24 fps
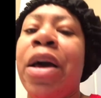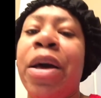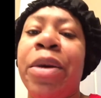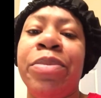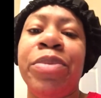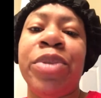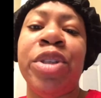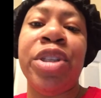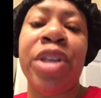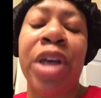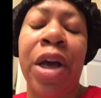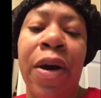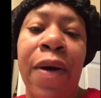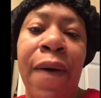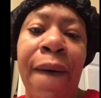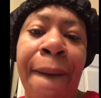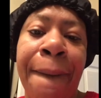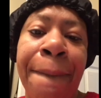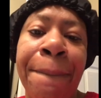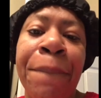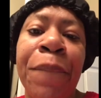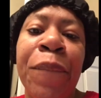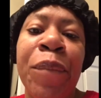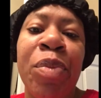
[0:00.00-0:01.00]
So
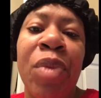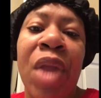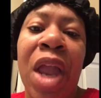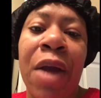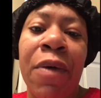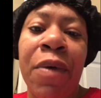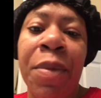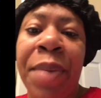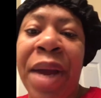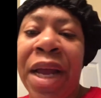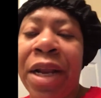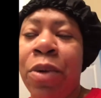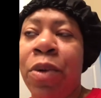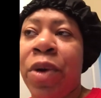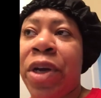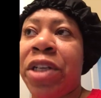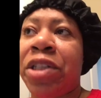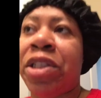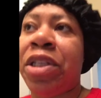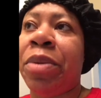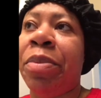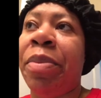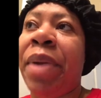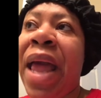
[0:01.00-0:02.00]
everybody wears
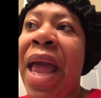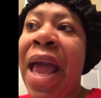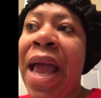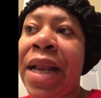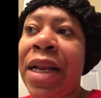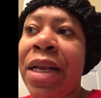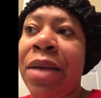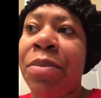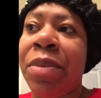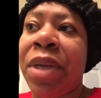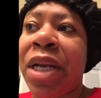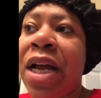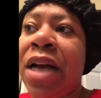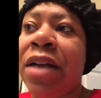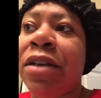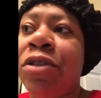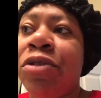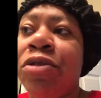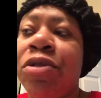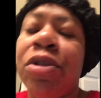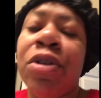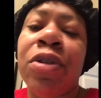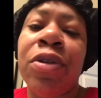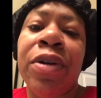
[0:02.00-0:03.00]
the padding, but I
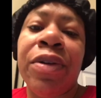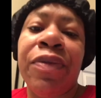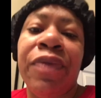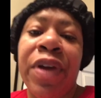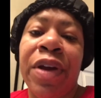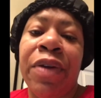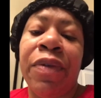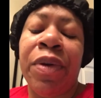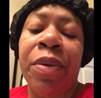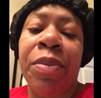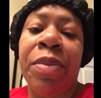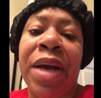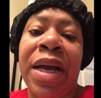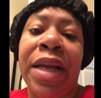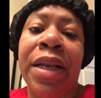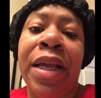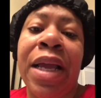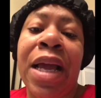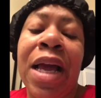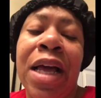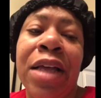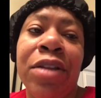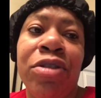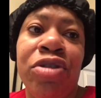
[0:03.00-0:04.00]
don't know if everybody
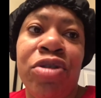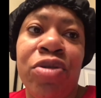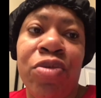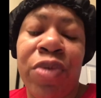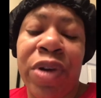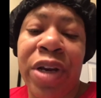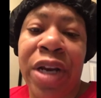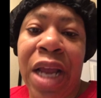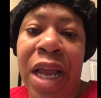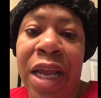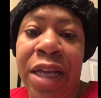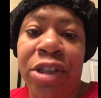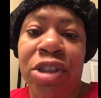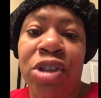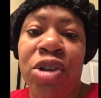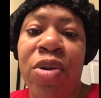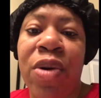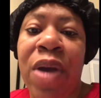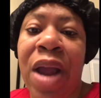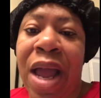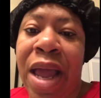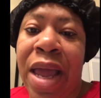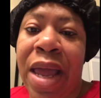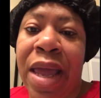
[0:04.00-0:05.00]
has to wear that
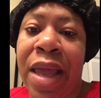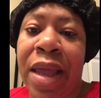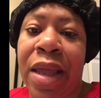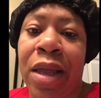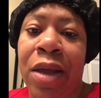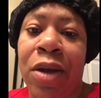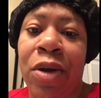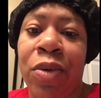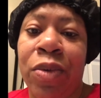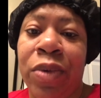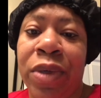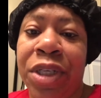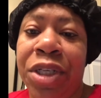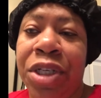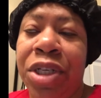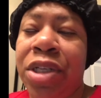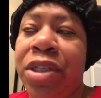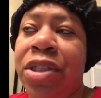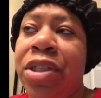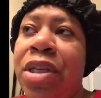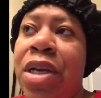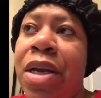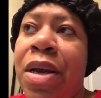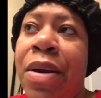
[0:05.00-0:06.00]
triangle, which
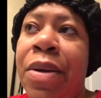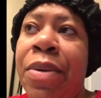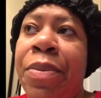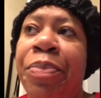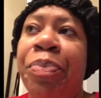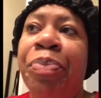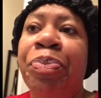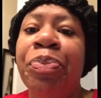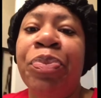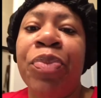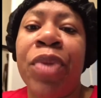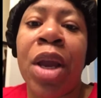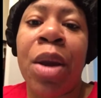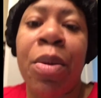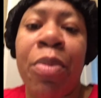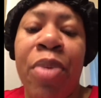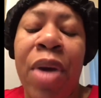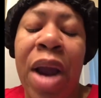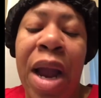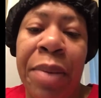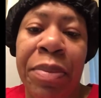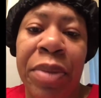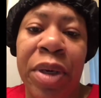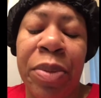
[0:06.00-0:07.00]
is
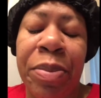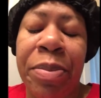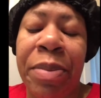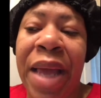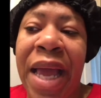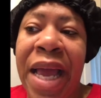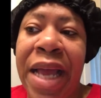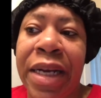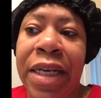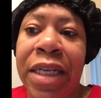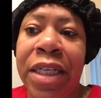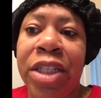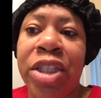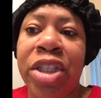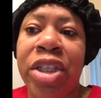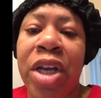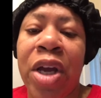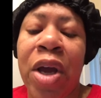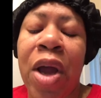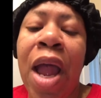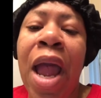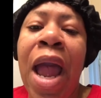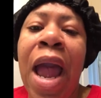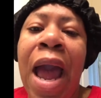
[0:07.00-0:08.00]
problematic. So
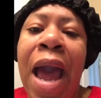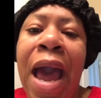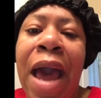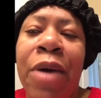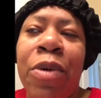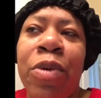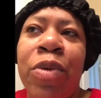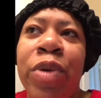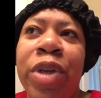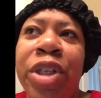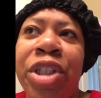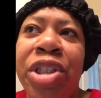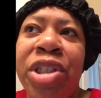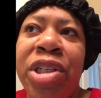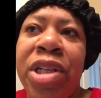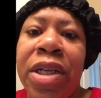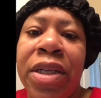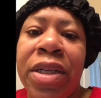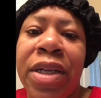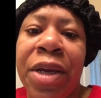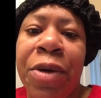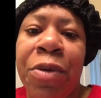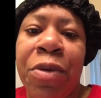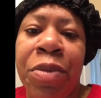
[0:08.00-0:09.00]
I wish
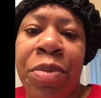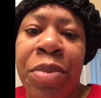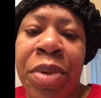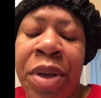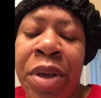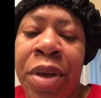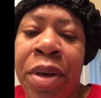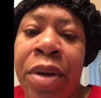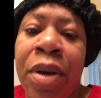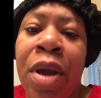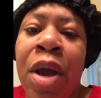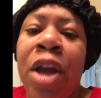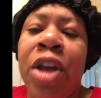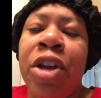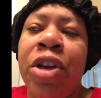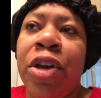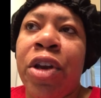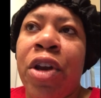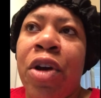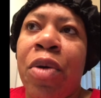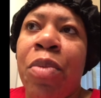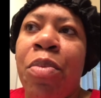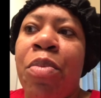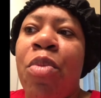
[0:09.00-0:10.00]
that there would have been,
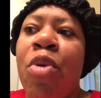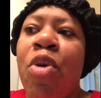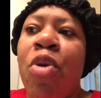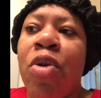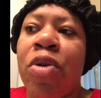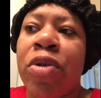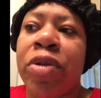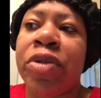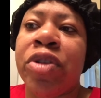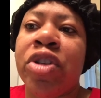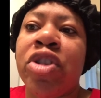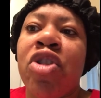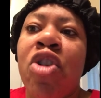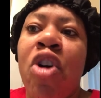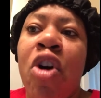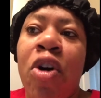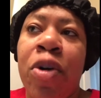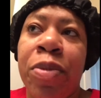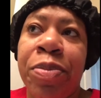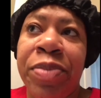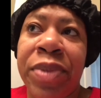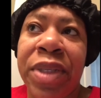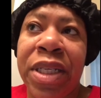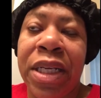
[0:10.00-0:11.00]
more
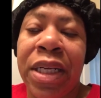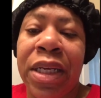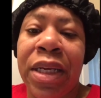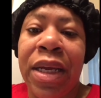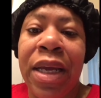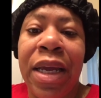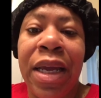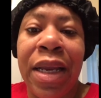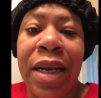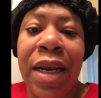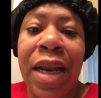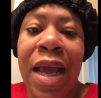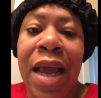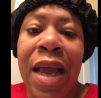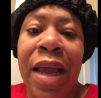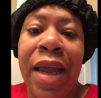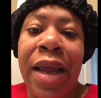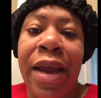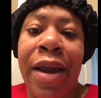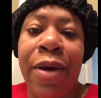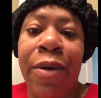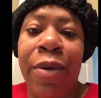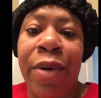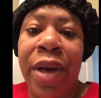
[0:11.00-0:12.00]
sculpting in that
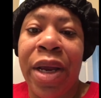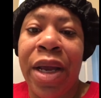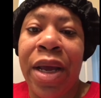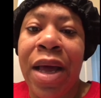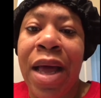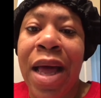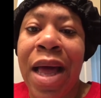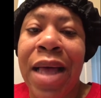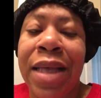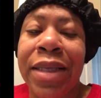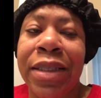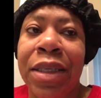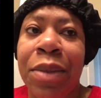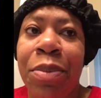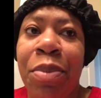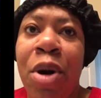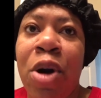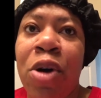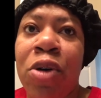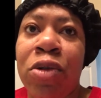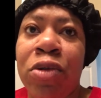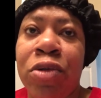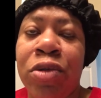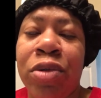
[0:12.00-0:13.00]
area as
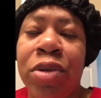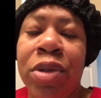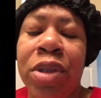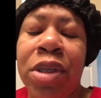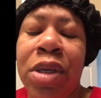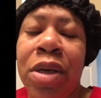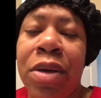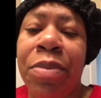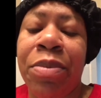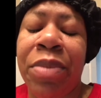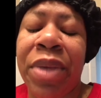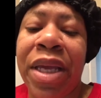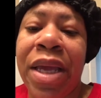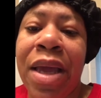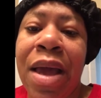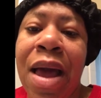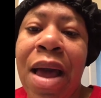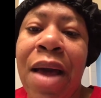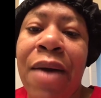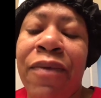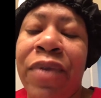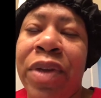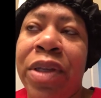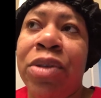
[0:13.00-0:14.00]
opposed to me
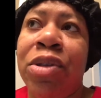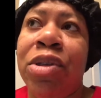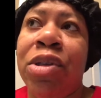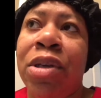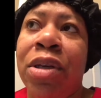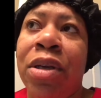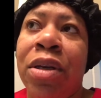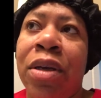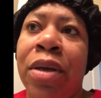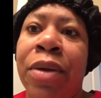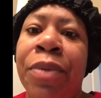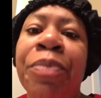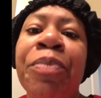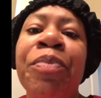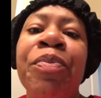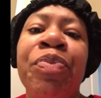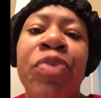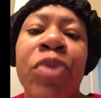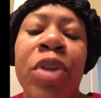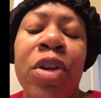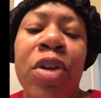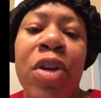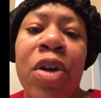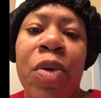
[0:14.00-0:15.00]
having to,
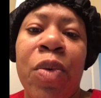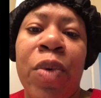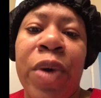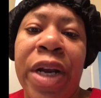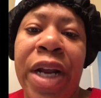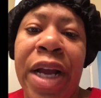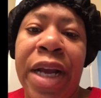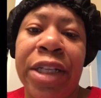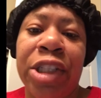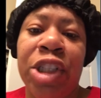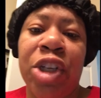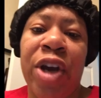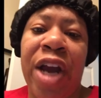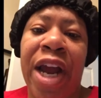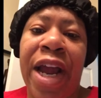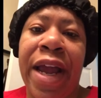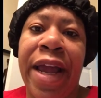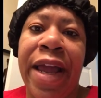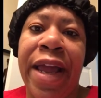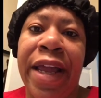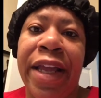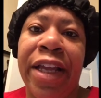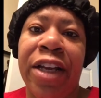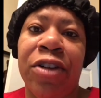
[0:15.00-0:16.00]
wear that
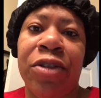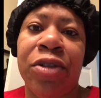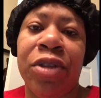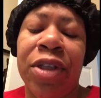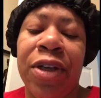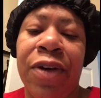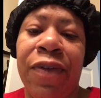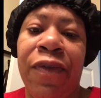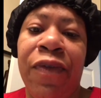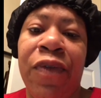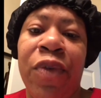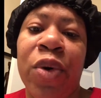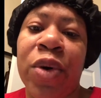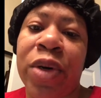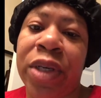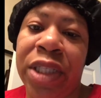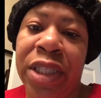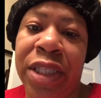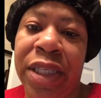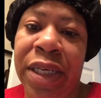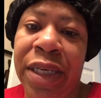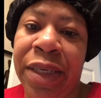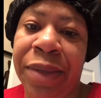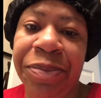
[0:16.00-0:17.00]
triangle to
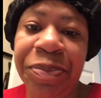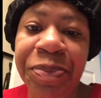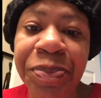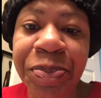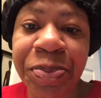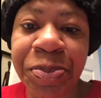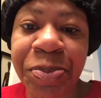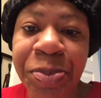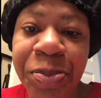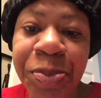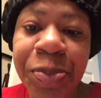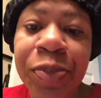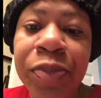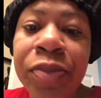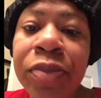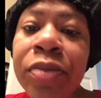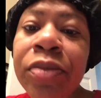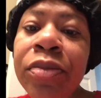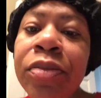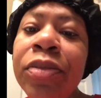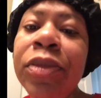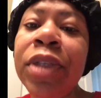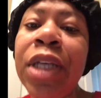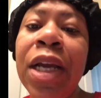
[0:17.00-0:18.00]
force it.
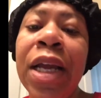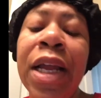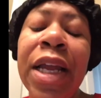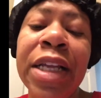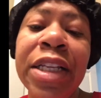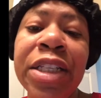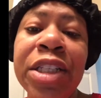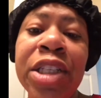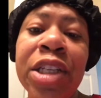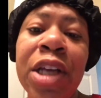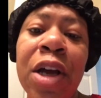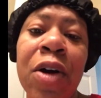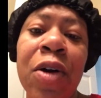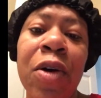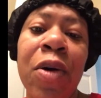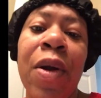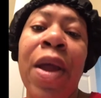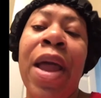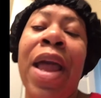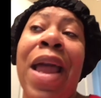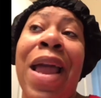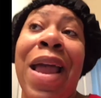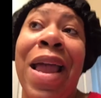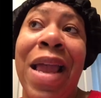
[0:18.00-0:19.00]
And so
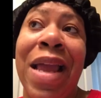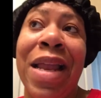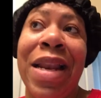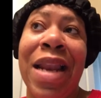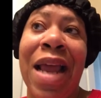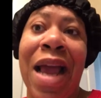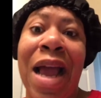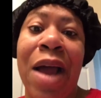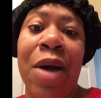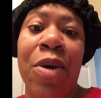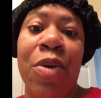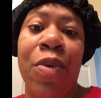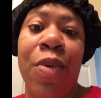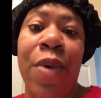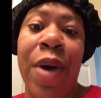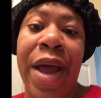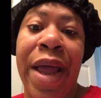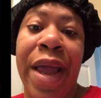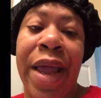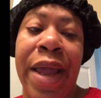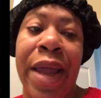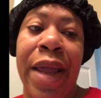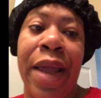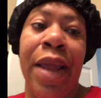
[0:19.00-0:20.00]
in that
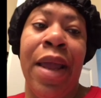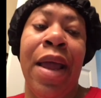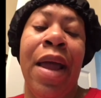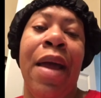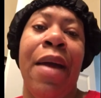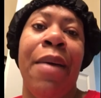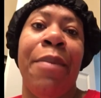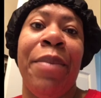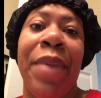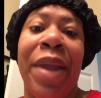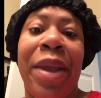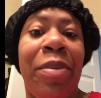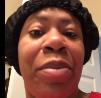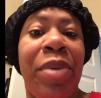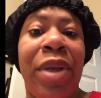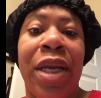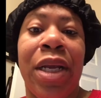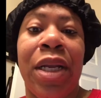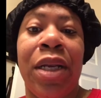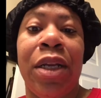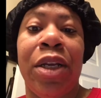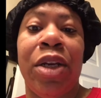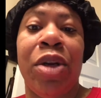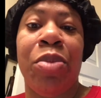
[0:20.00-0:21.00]
way, maybe a
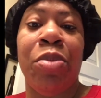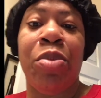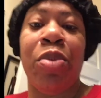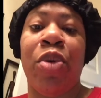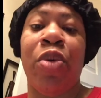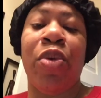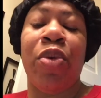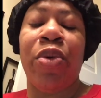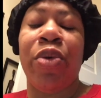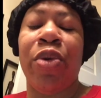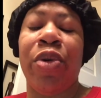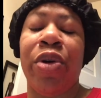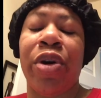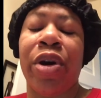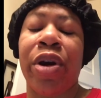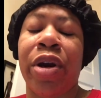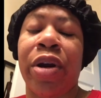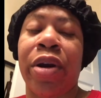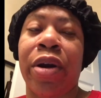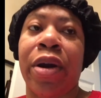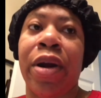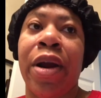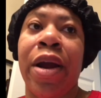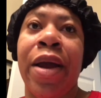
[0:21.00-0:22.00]
little
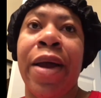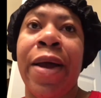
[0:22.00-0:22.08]
more